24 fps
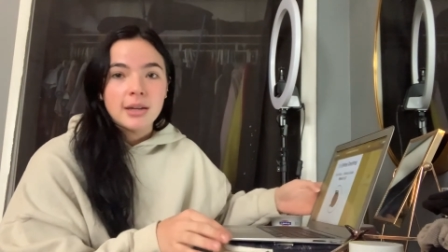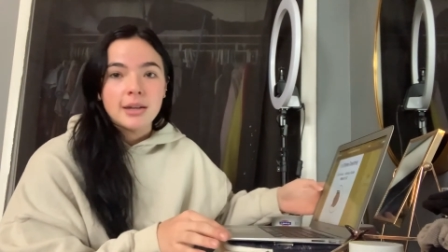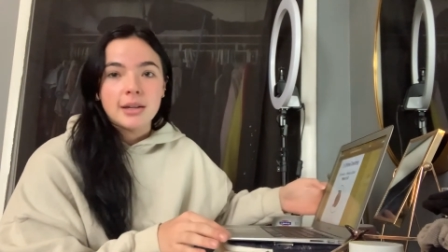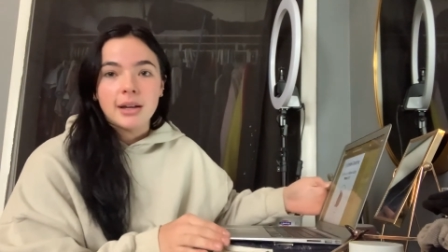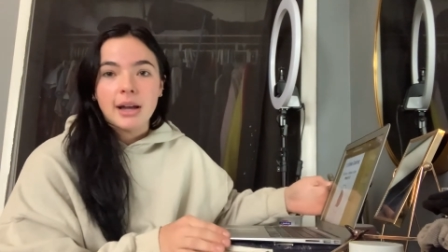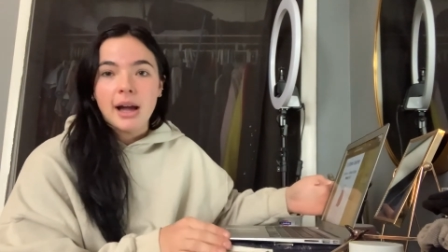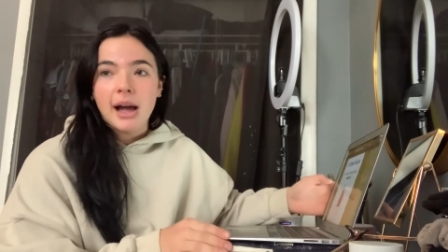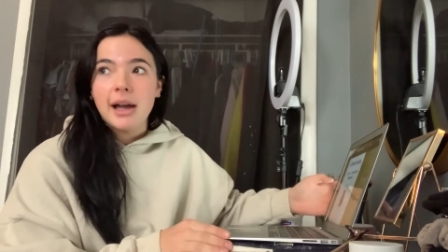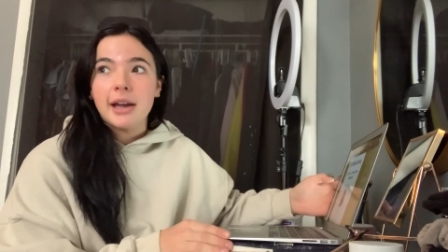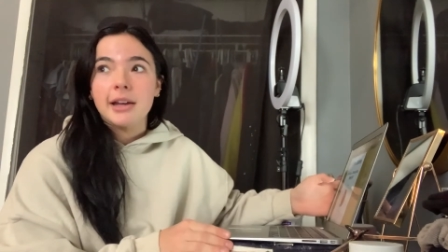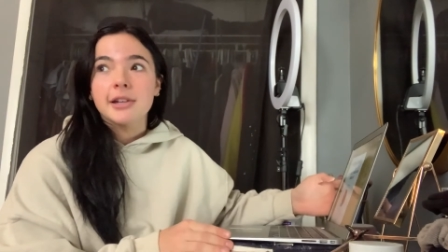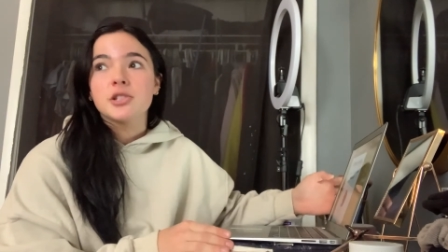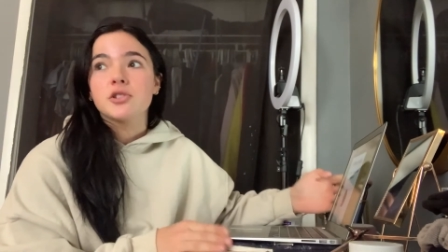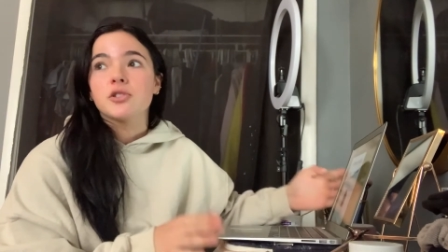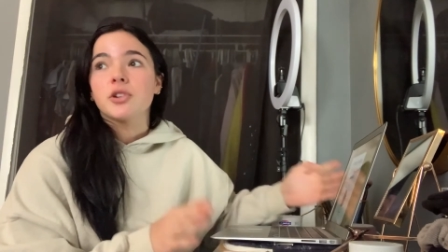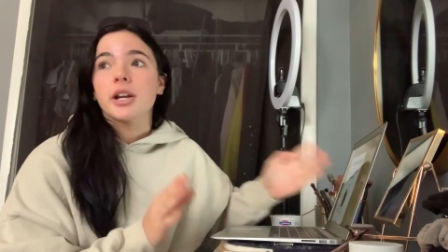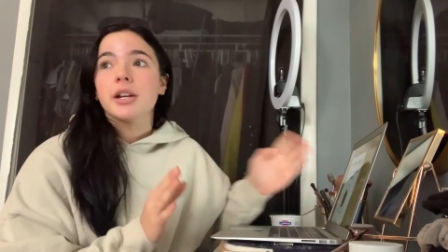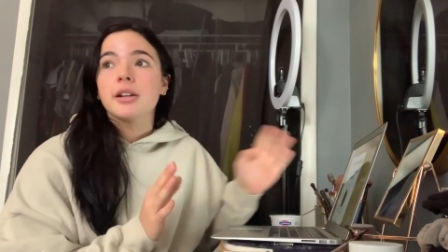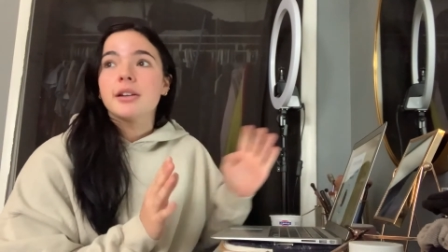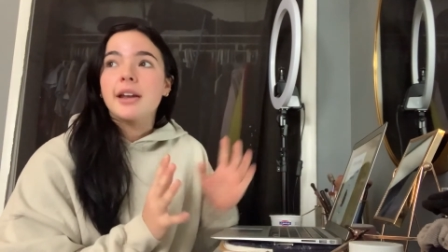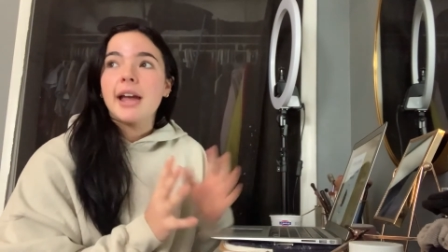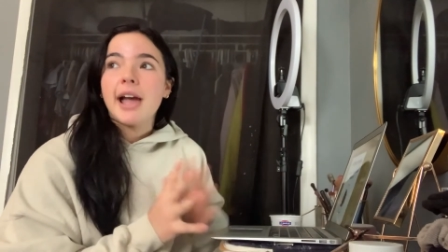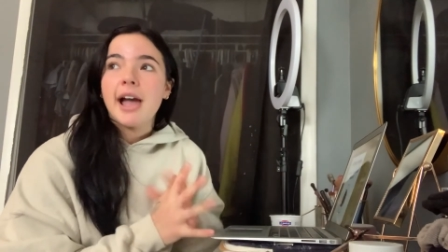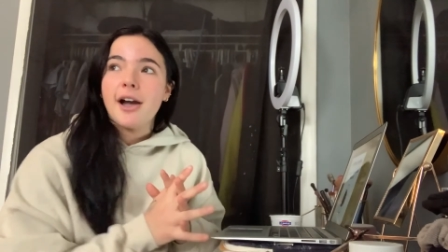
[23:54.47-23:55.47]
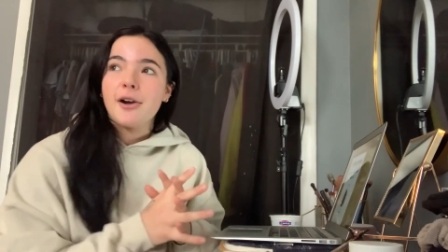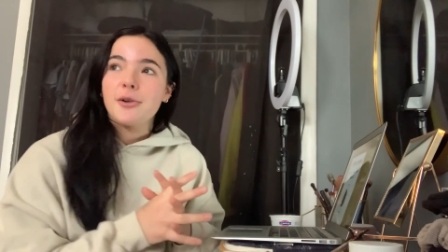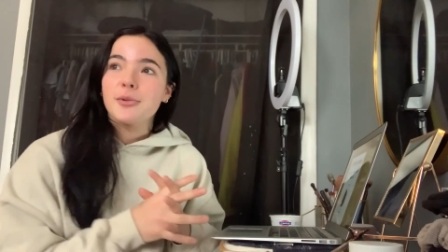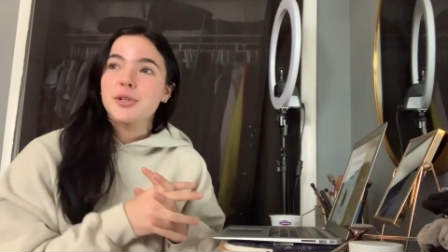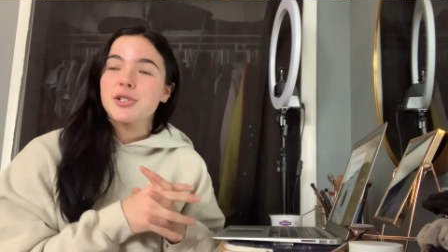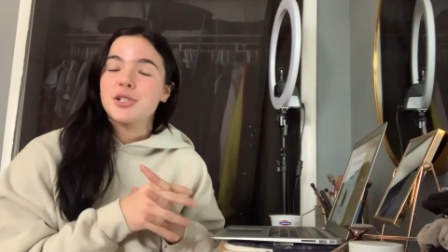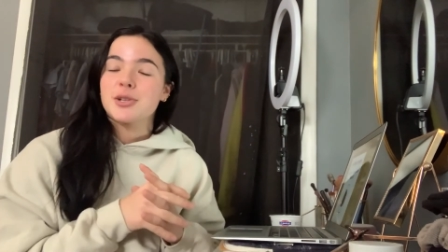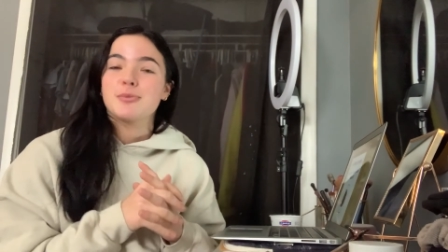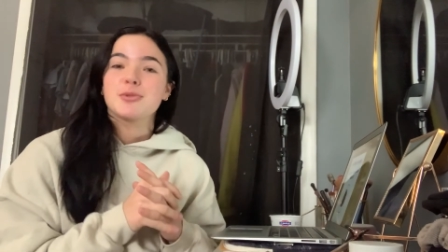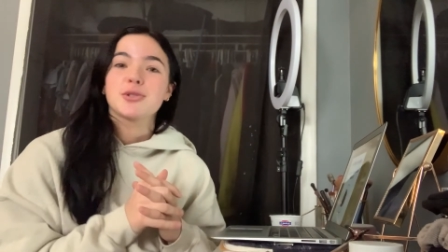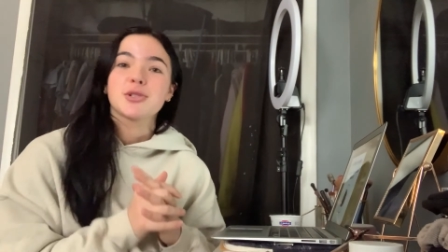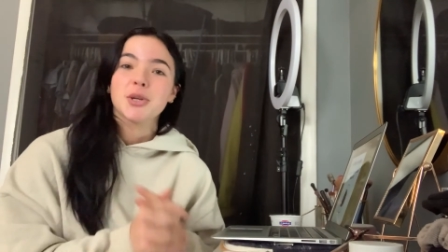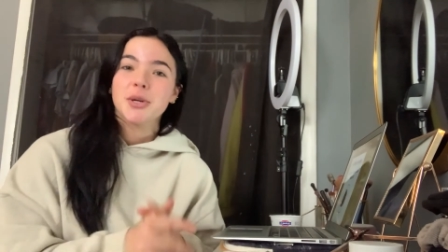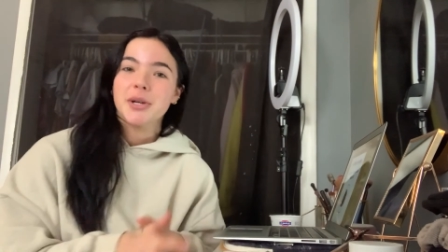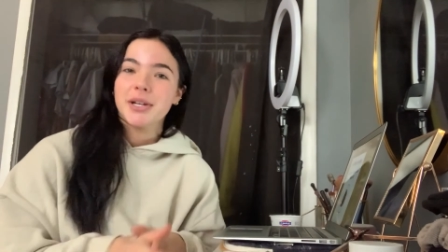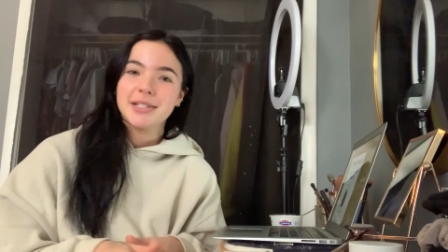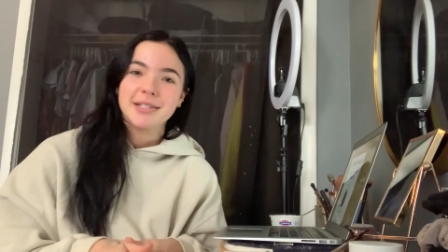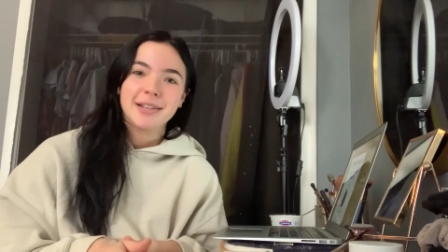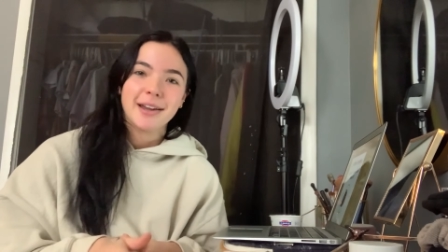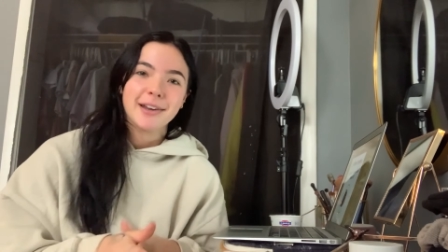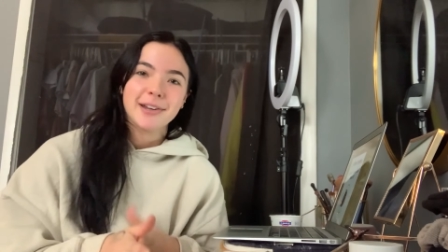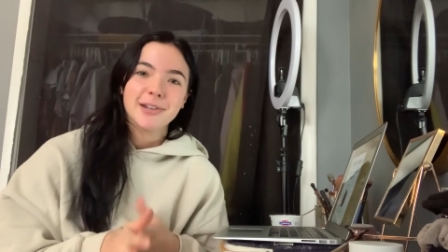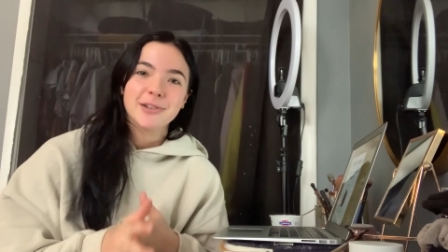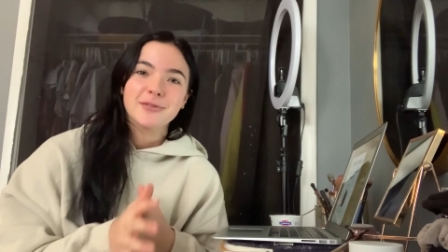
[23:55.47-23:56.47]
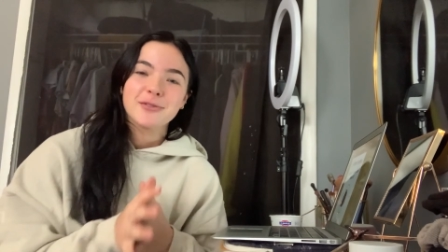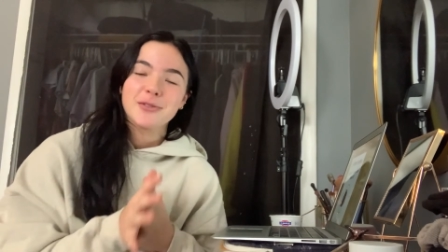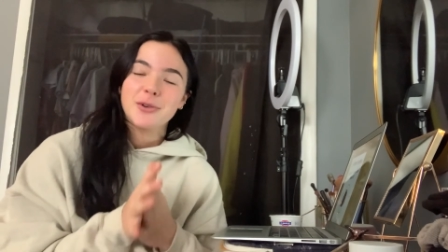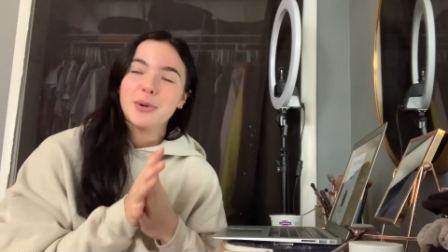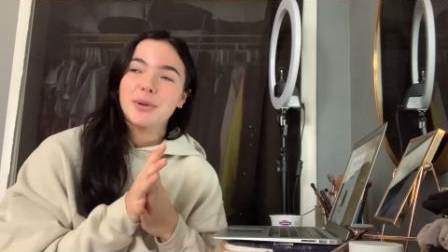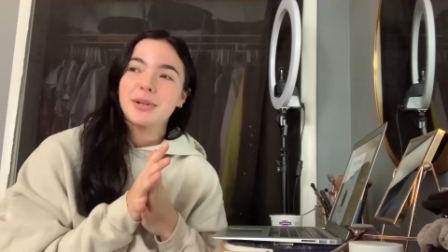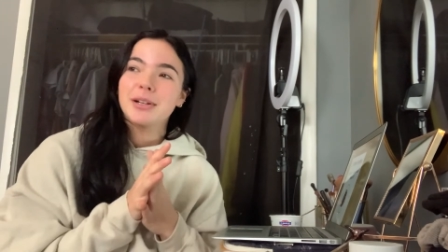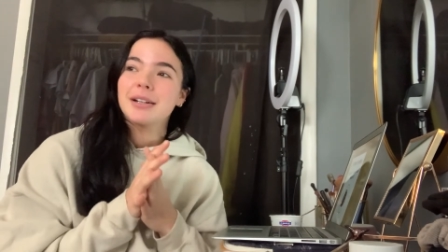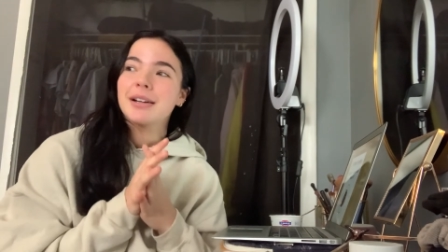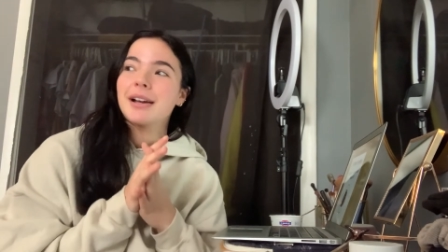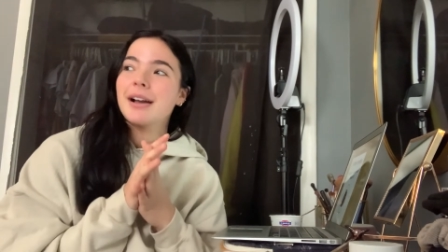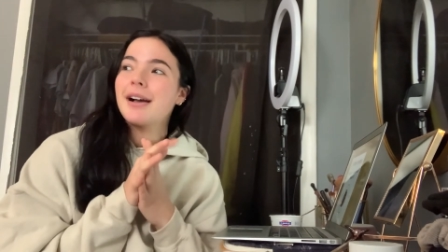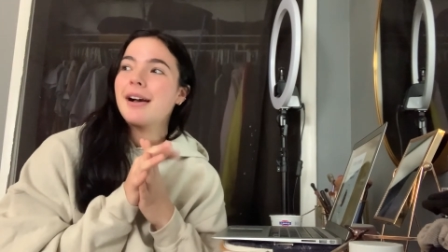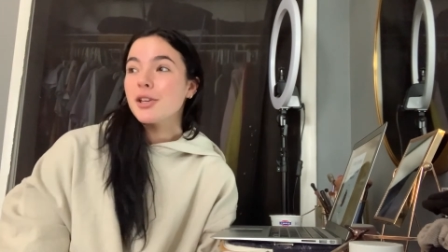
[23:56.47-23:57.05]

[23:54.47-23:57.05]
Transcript: guides right now, which I'm so excited for.